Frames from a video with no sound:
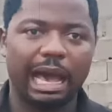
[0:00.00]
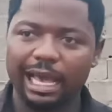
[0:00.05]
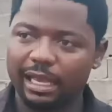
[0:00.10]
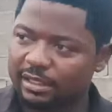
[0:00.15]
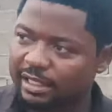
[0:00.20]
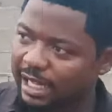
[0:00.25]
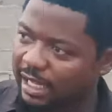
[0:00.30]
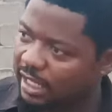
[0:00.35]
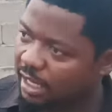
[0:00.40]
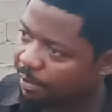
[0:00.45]
I
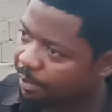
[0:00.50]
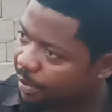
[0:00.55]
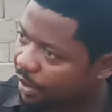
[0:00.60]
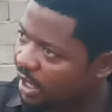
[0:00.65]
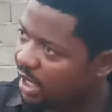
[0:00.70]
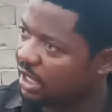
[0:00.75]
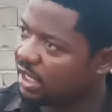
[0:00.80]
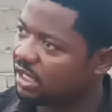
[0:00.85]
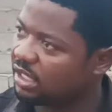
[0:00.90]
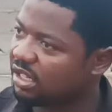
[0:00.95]
started
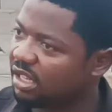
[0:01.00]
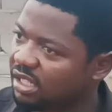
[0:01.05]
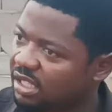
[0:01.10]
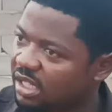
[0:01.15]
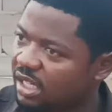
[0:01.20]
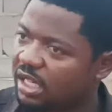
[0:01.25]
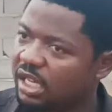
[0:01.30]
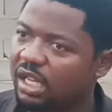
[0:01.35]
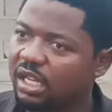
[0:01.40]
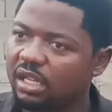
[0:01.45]
praying this
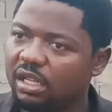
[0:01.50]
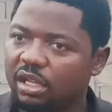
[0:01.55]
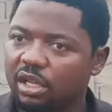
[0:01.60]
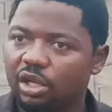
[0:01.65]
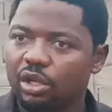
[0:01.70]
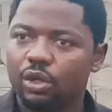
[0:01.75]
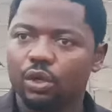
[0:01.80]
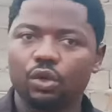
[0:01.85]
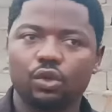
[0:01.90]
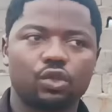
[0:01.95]
yesterday.
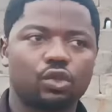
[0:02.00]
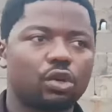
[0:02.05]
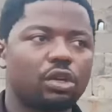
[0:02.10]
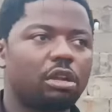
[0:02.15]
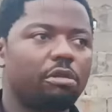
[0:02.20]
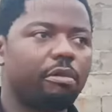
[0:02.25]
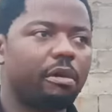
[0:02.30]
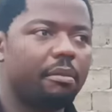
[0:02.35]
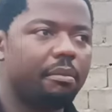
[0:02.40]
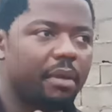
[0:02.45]
You saw
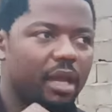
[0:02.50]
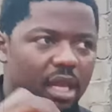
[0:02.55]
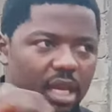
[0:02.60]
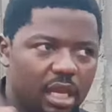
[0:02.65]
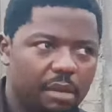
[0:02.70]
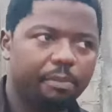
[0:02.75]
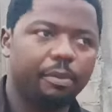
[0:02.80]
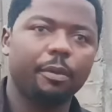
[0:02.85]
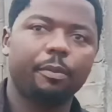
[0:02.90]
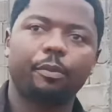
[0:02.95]
there were
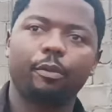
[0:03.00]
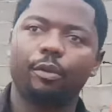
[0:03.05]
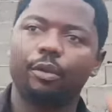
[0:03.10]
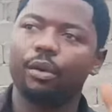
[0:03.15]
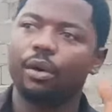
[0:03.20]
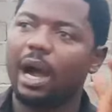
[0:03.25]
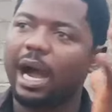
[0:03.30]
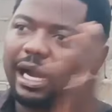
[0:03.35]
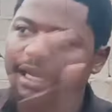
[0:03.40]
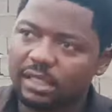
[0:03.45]
many
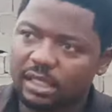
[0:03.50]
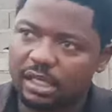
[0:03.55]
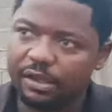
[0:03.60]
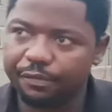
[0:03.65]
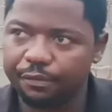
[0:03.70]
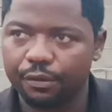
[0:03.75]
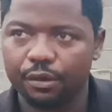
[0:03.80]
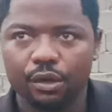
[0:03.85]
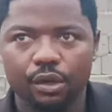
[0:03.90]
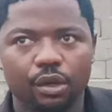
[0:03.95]
people
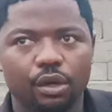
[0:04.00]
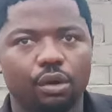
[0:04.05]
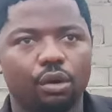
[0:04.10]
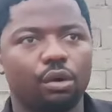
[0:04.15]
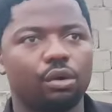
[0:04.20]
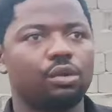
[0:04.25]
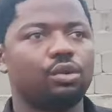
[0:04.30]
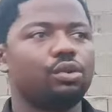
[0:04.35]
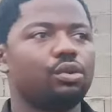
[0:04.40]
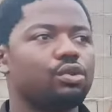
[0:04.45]
active
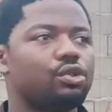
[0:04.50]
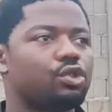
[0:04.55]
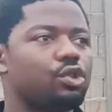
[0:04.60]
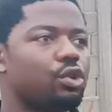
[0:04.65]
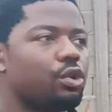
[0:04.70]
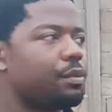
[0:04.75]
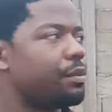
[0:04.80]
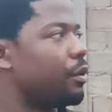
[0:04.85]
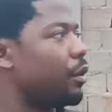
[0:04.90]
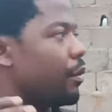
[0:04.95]
on
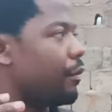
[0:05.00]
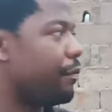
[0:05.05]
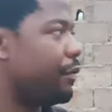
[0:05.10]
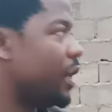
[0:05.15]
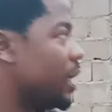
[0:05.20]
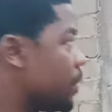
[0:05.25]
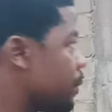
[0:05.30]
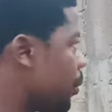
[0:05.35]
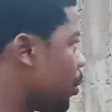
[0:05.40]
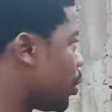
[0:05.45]
YouTube, on
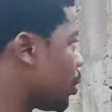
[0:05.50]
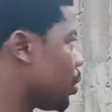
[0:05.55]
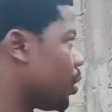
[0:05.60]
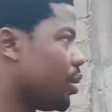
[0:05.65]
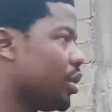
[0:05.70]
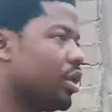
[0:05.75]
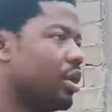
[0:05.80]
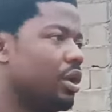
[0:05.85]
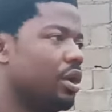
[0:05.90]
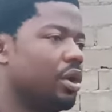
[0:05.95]

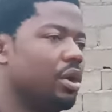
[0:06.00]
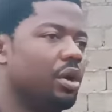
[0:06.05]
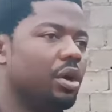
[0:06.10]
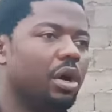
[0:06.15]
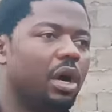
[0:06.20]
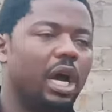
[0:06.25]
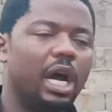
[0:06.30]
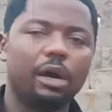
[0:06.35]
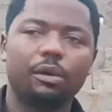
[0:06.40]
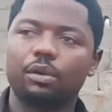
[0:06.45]
Facebook.
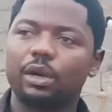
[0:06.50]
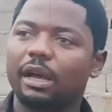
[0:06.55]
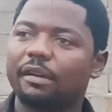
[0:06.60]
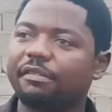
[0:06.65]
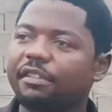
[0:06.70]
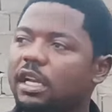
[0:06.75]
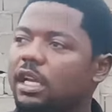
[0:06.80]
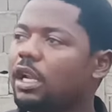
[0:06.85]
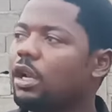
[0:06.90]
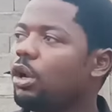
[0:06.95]
I would
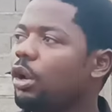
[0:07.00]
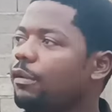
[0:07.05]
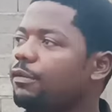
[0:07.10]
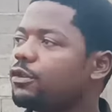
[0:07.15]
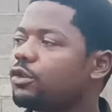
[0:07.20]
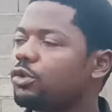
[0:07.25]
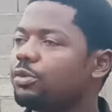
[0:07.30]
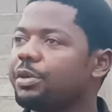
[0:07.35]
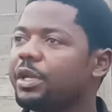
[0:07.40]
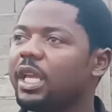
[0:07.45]
have really
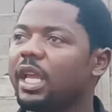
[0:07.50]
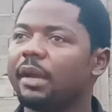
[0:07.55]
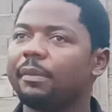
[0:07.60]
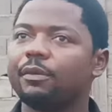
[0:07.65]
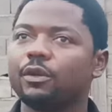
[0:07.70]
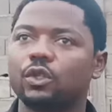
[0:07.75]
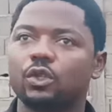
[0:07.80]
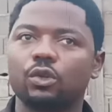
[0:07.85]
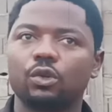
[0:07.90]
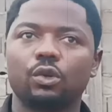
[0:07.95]
loved to be
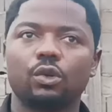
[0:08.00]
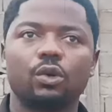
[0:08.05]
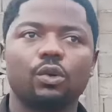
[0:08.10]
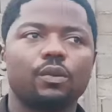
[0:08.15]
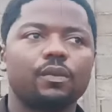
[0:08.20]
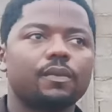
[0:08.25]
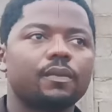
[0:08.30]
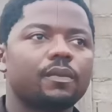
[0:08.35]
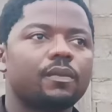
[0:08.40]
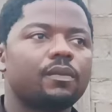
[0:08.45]
able to
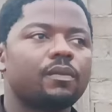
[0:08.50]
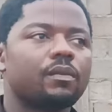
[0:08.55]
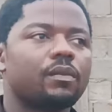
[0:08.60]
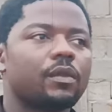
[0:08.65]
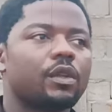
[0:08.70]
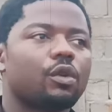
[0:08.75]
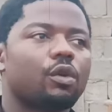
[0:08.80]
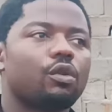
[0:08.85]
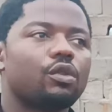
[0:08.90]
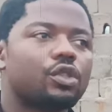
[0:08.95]

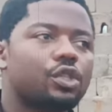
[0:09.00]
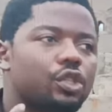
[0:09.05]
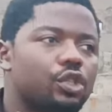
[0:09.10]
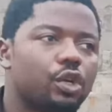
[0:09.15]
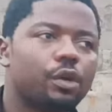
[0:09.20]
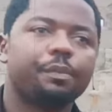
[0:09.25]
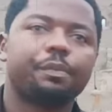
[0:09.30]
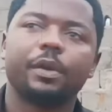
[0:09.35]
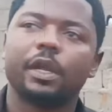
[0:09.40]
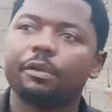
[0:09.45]

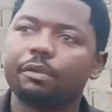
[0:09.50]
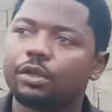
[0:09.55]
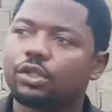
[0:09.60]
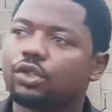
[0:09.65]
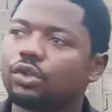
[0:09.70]
continue praying